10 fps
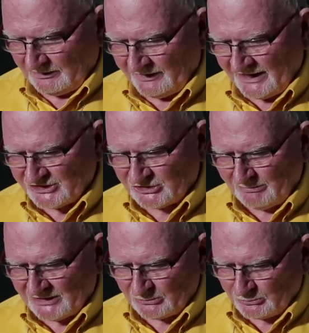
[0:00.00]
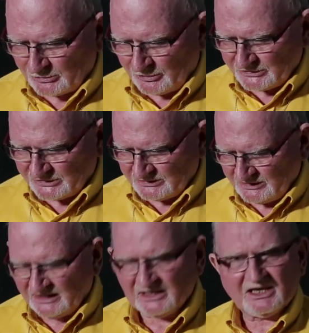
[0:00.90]
The extra medical costs,
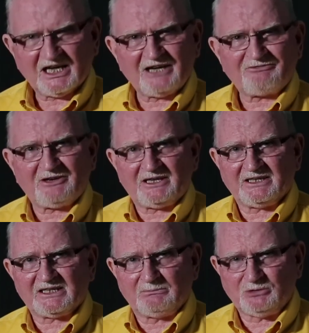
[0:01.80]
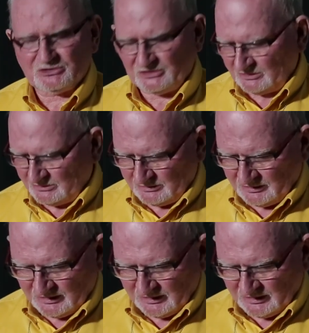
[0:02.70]
I find that amusing.